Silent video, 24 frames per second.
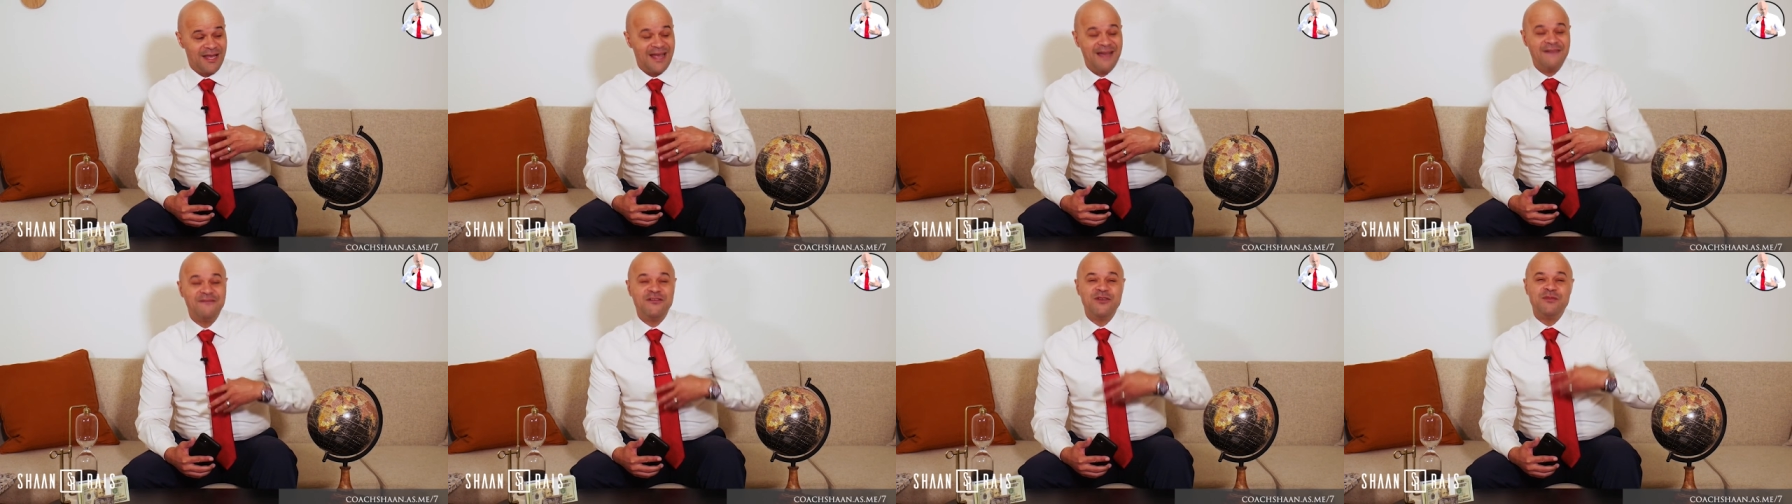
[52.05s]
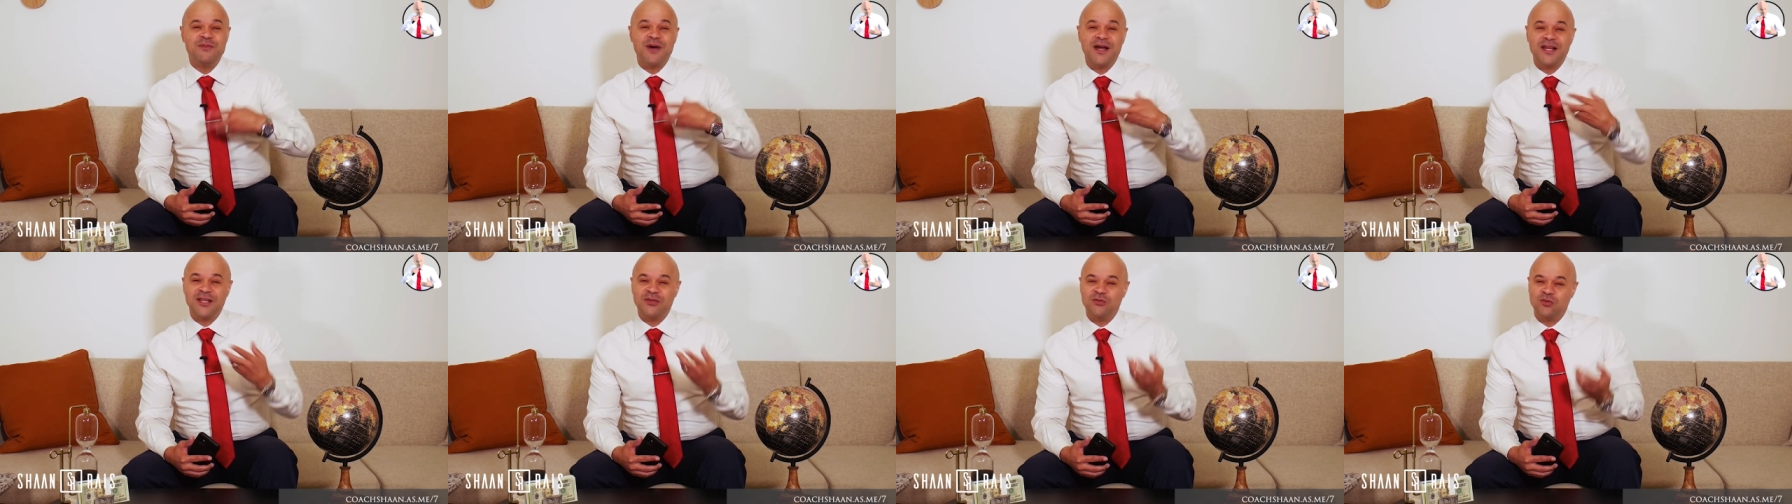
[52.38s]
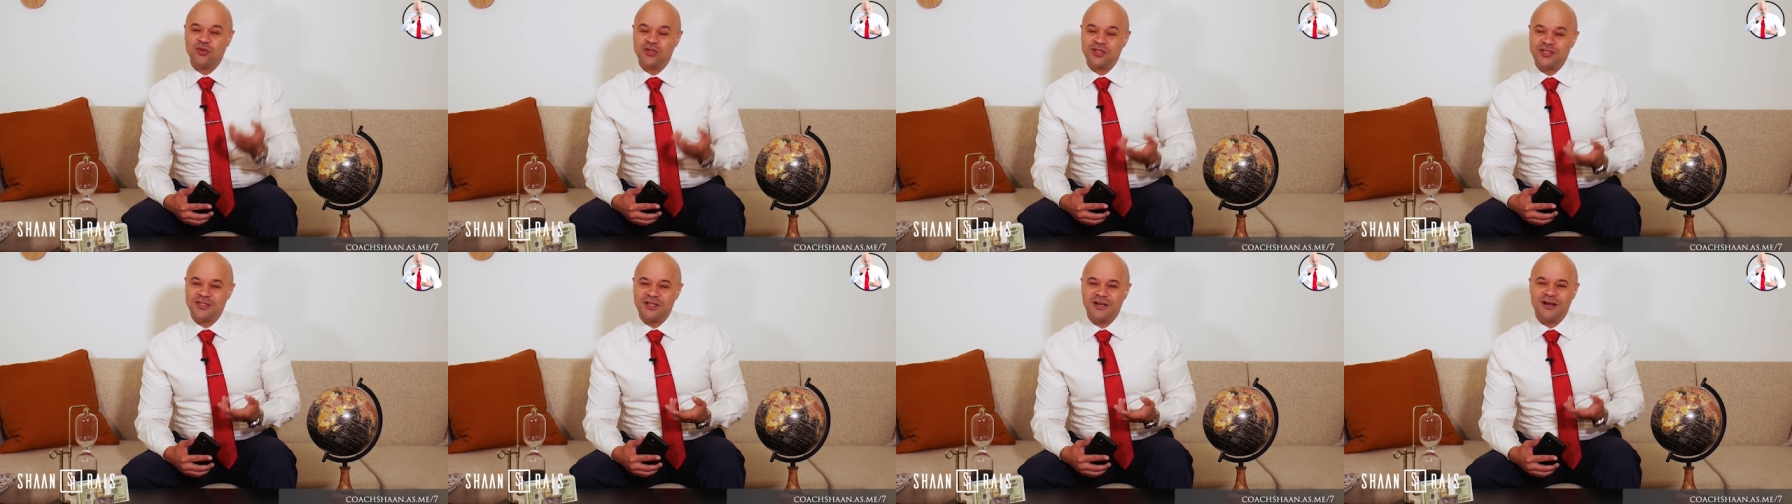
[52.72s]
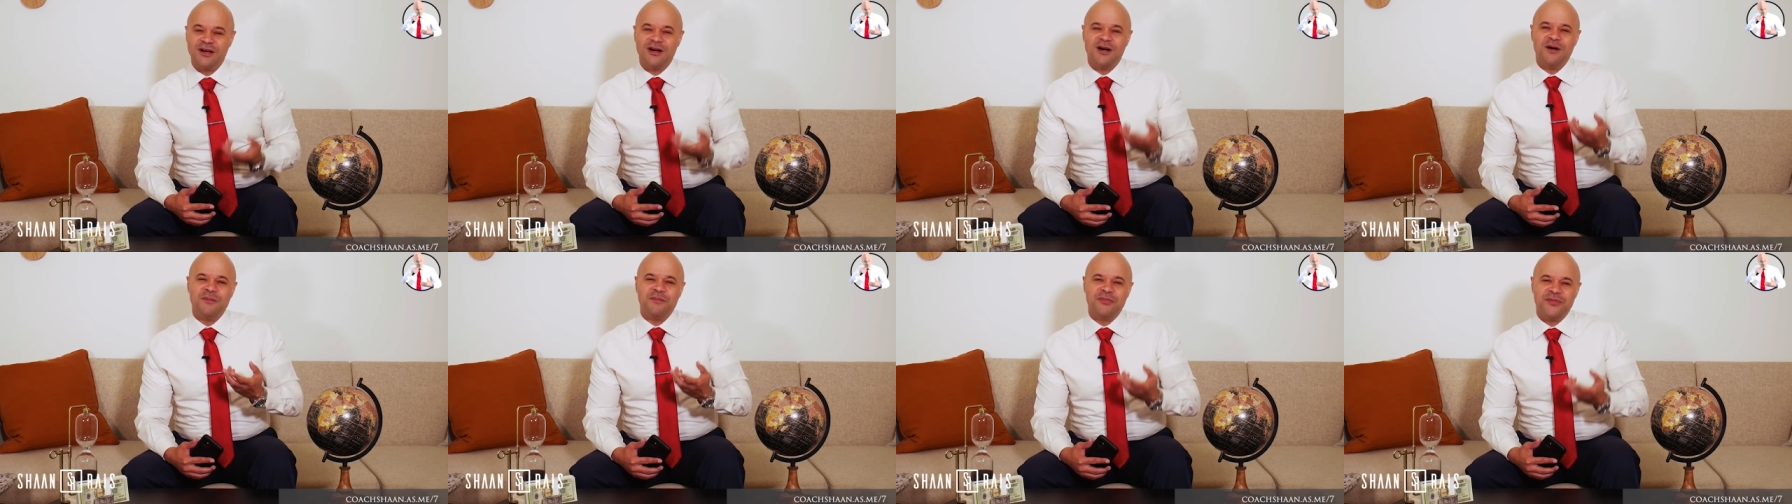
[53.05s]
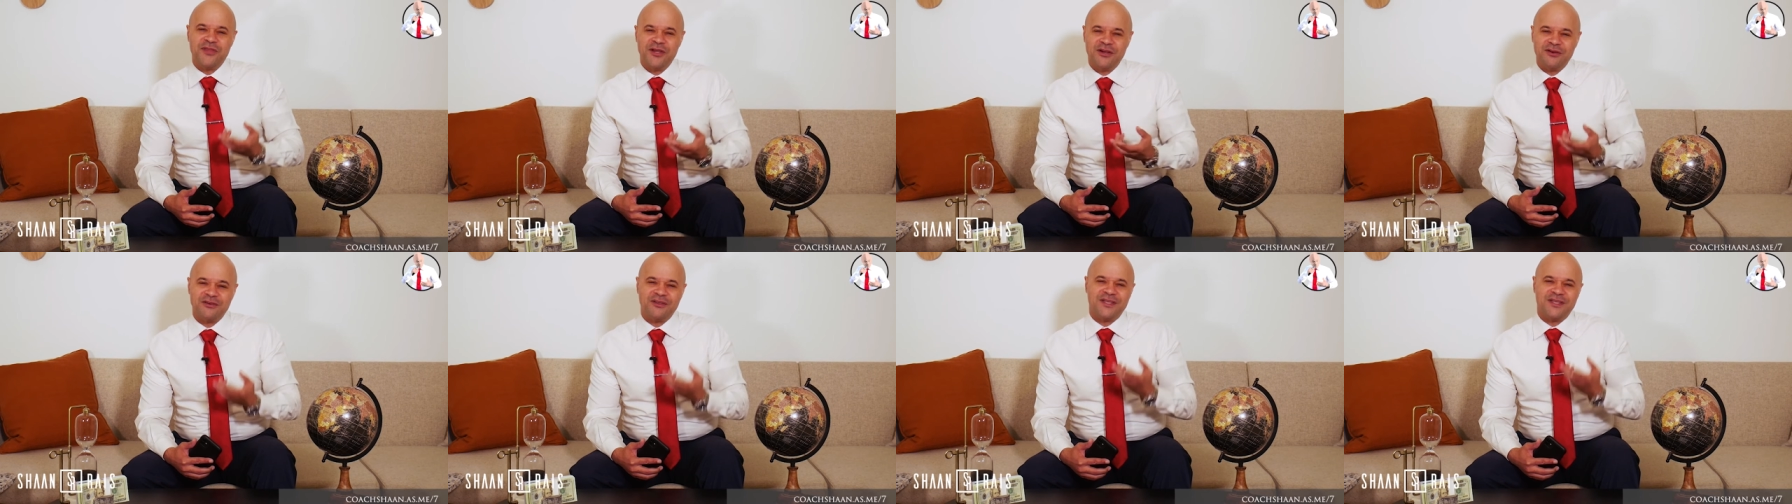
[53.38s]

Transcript: Everybody wants to up their